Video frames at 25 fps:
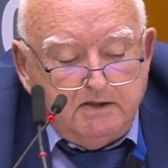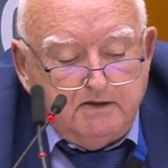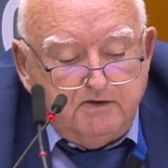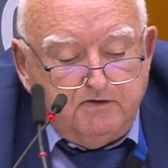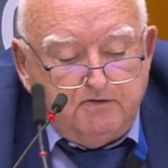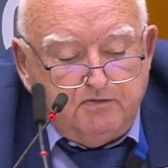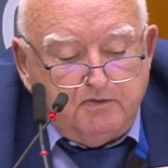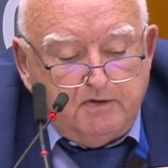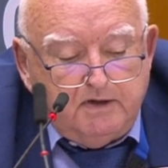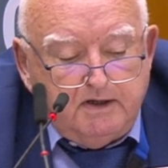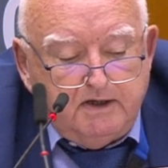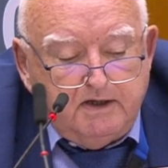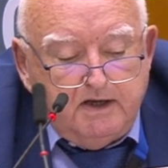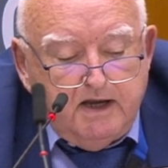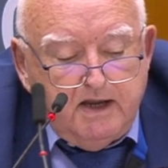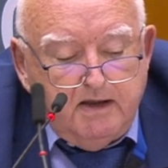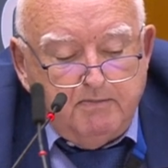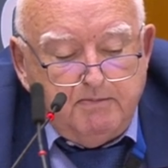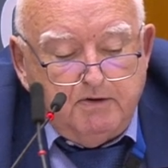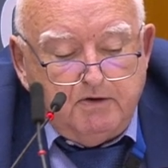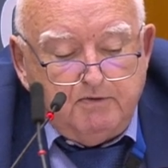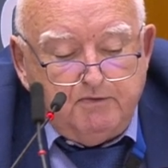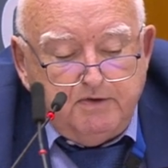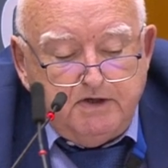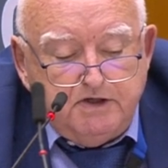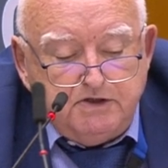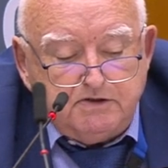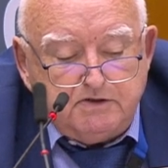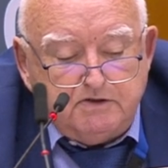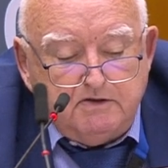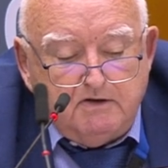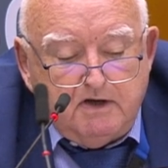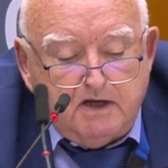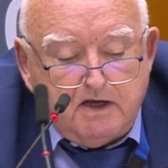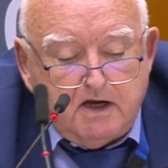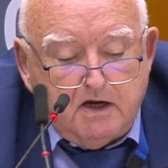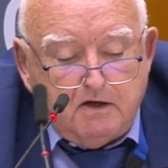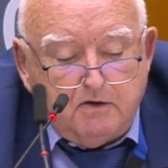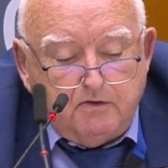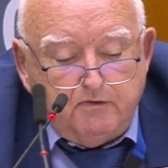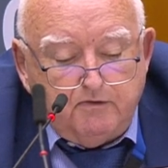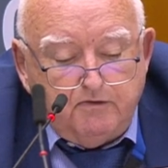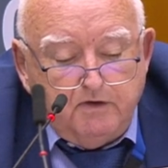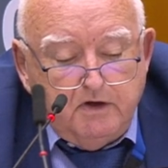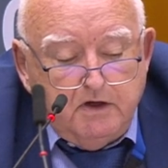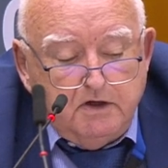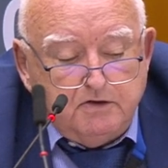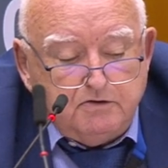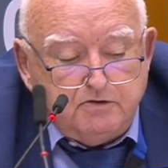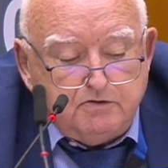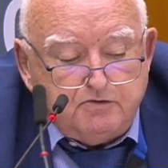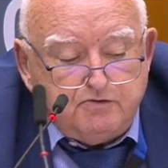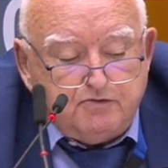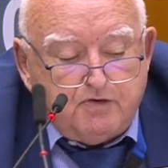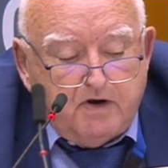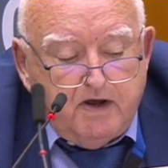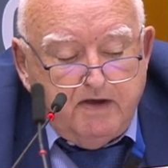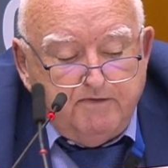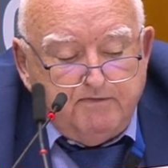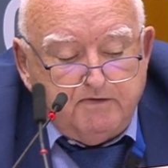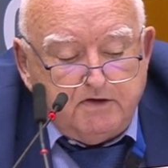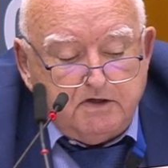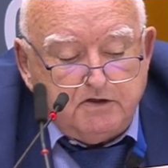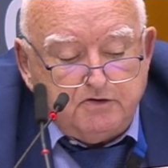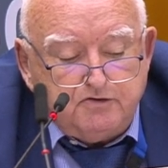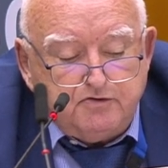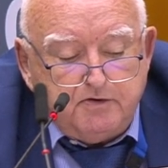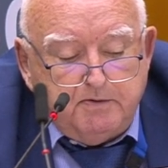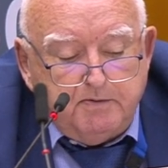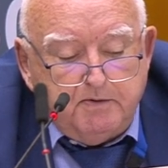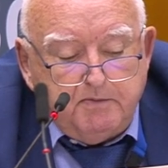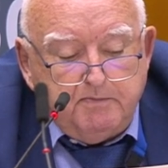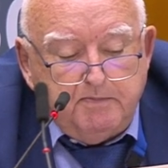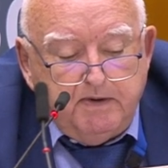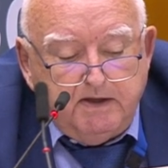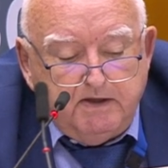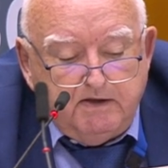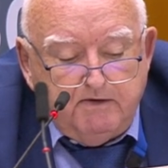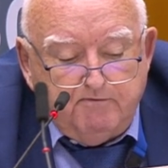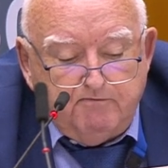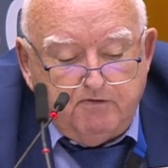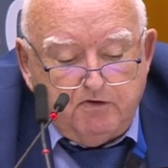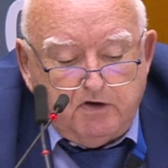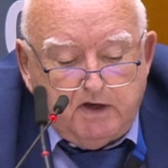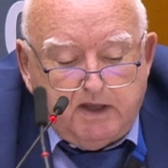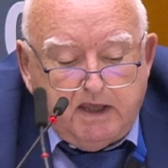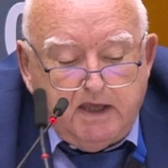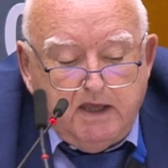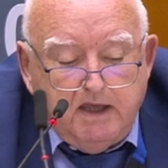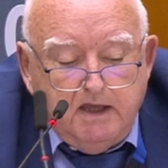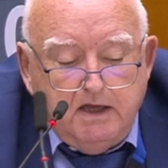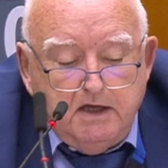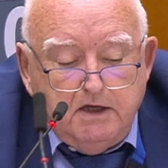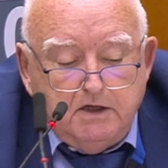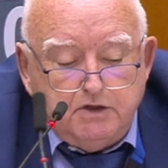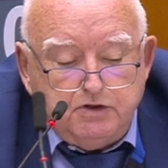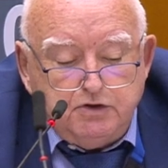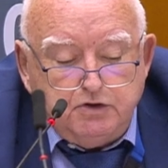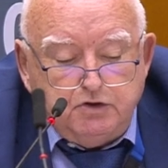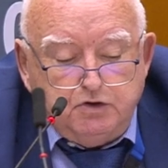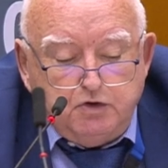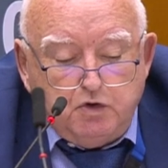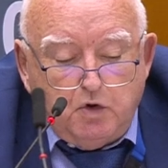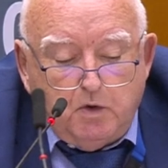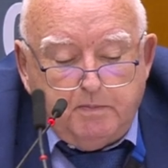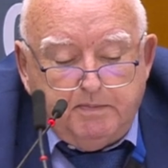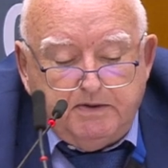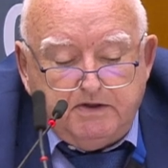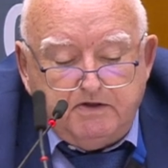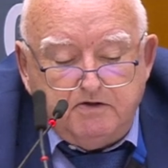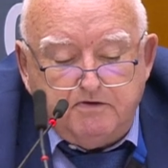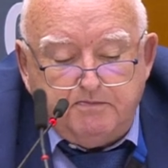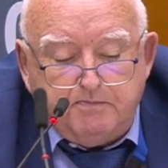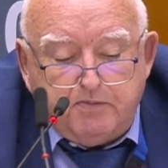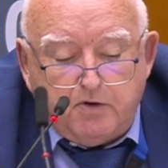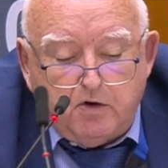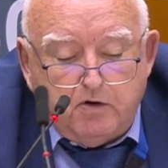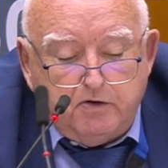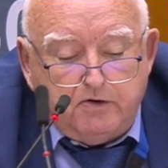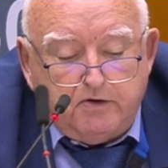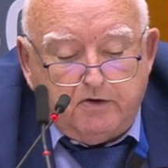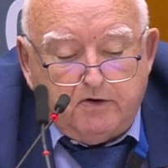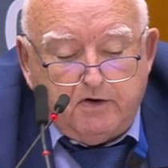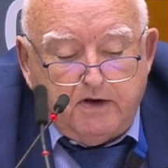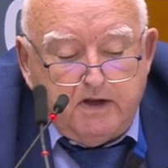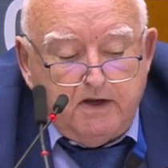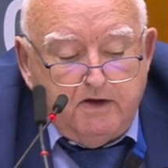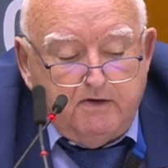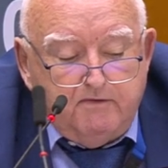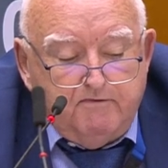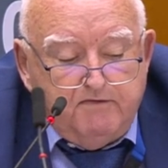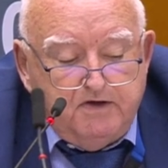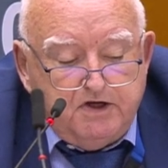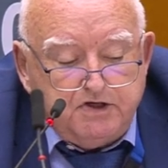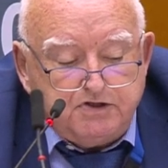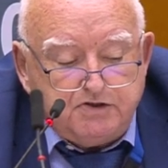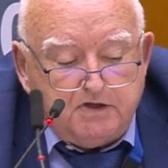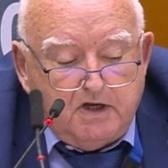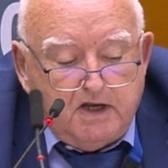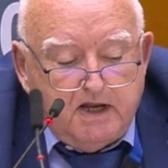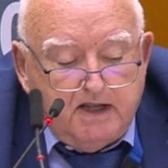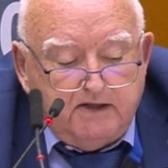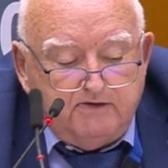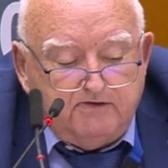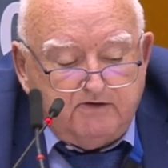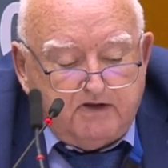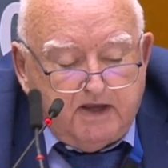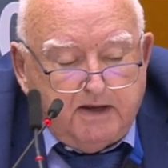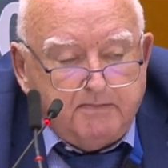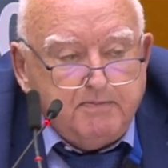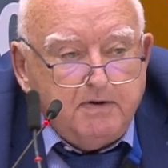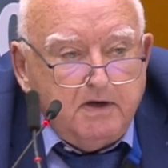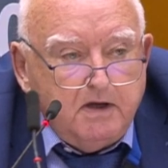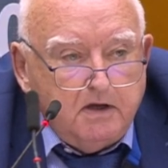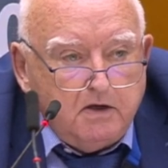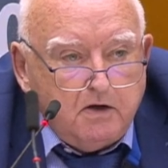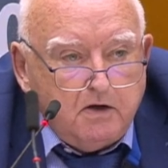This will enable regions like ours to thrive and contribute meaningfully to Europe's broader innovation landscape.